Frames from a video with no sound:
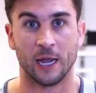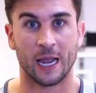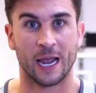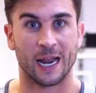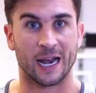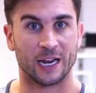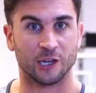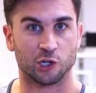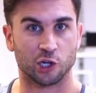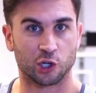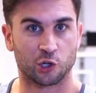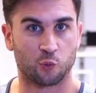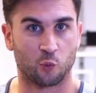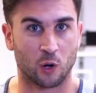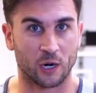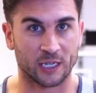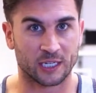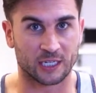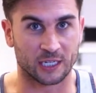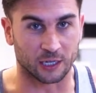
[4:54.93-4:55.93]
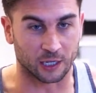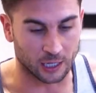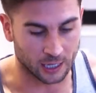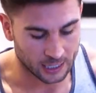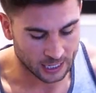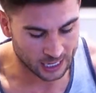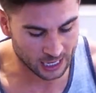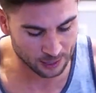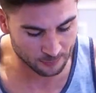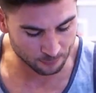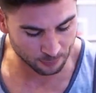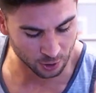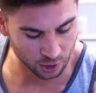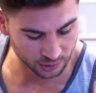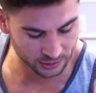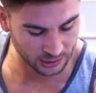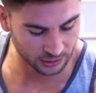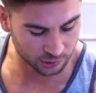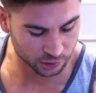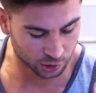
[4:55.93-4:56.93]
And I just want us to hit ball
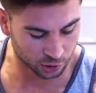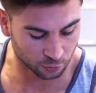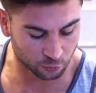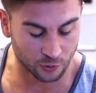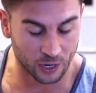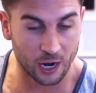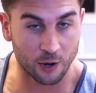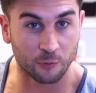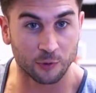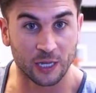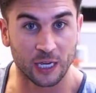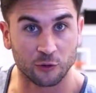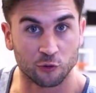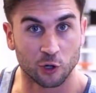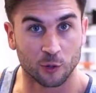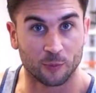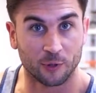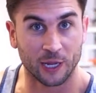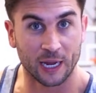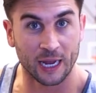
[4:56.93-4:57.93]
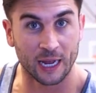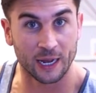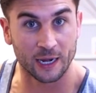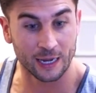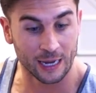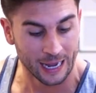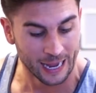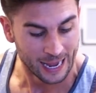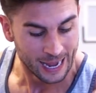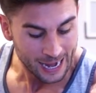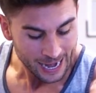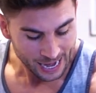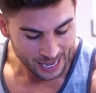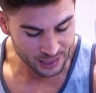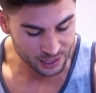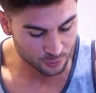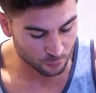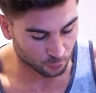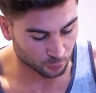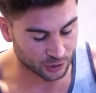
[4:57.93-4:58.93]
down to the ground with that dribble hand
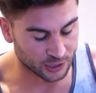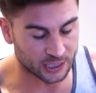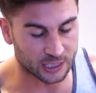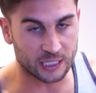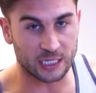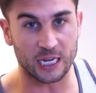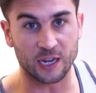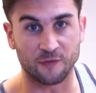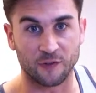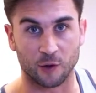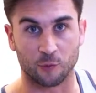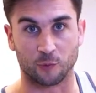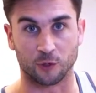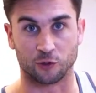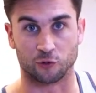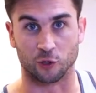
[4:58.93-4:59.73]
and then receive it with